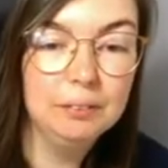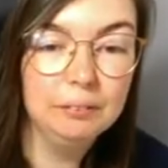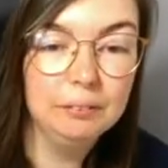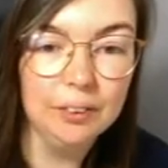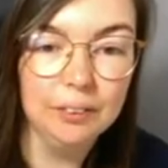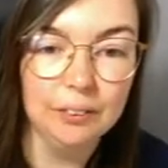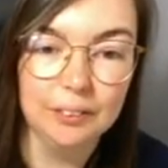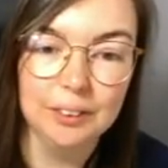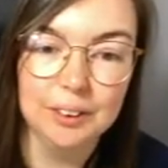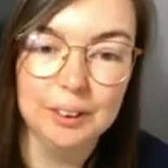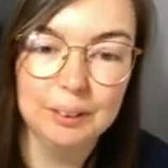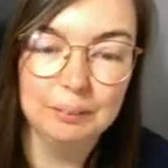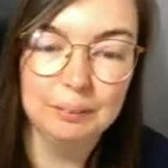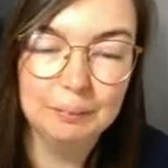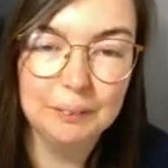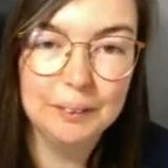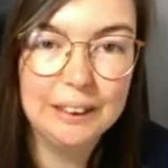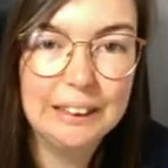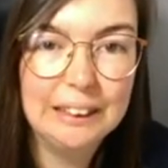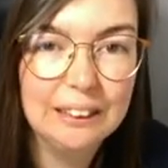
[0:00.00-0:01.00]
years,
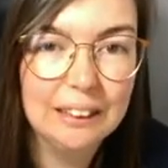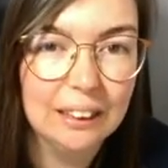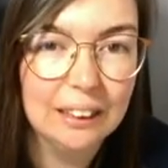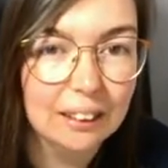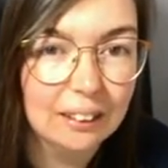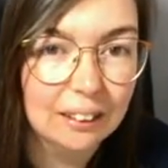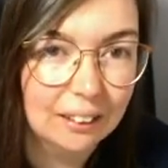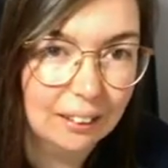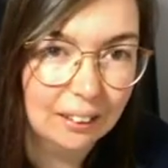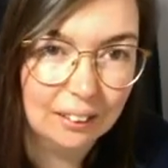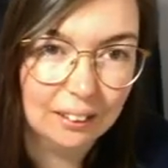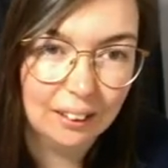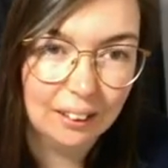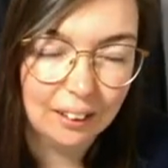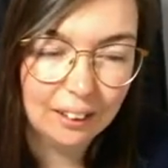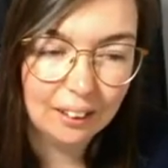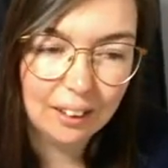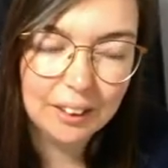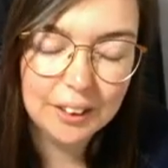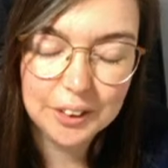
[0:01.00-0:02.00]
but still, like,
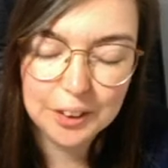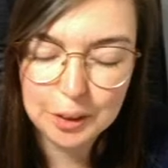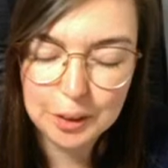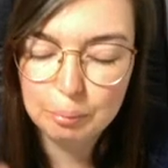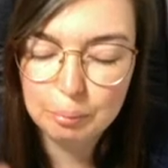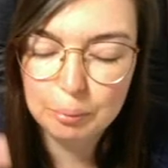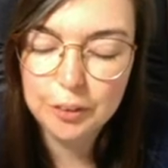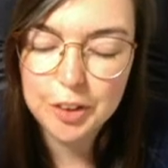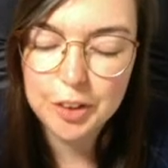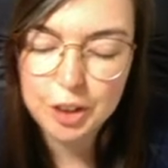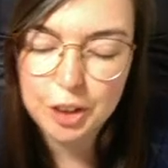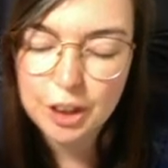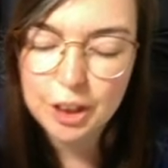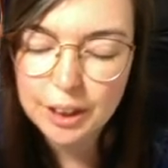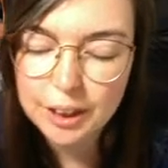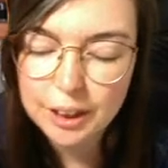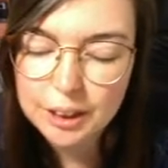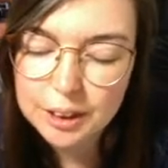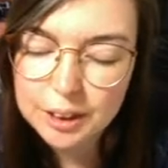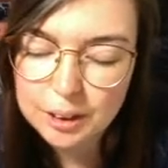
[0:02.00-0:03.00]
I can
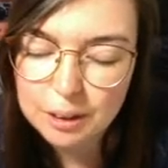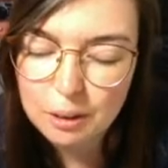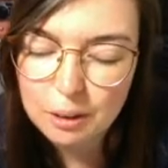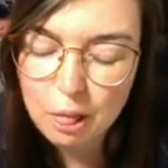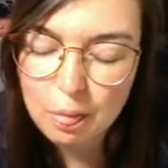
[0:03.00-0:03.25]
appreciate,